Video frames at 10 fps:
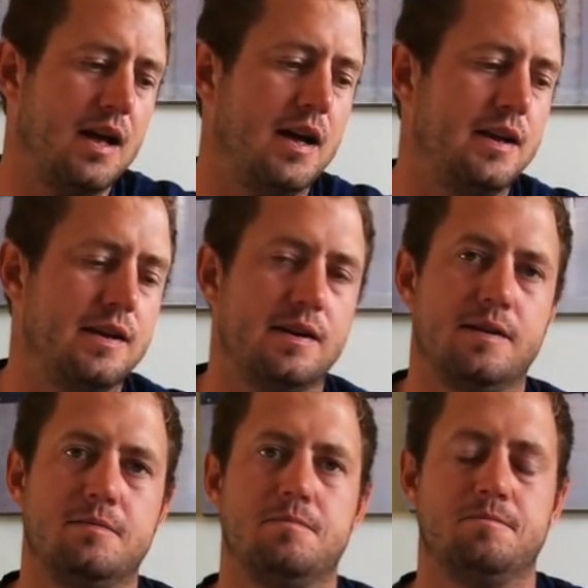And
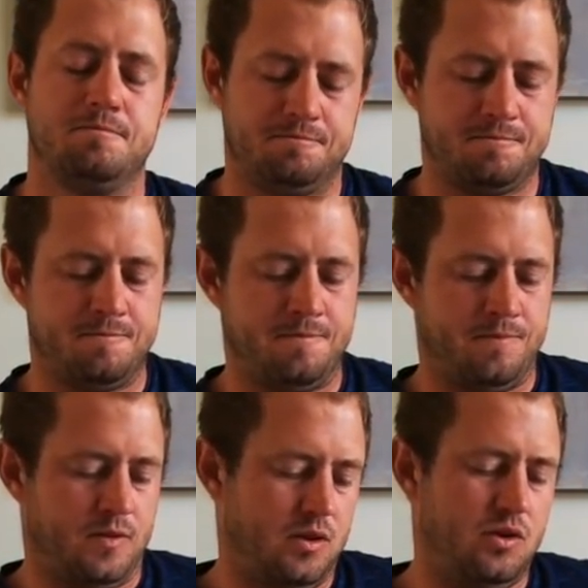um,
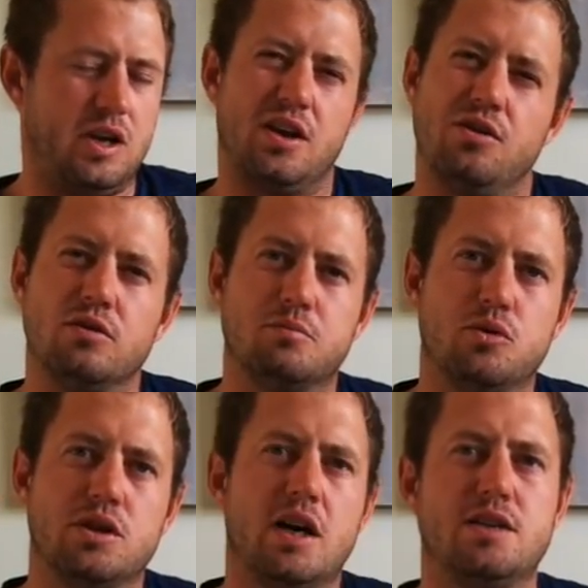you can use zero
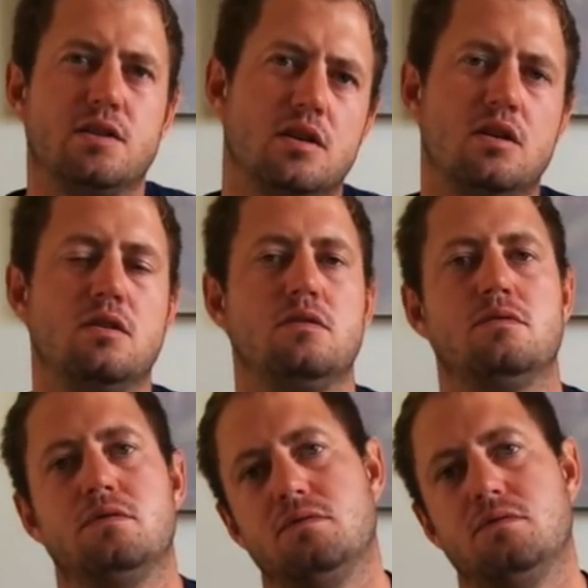point eight zero,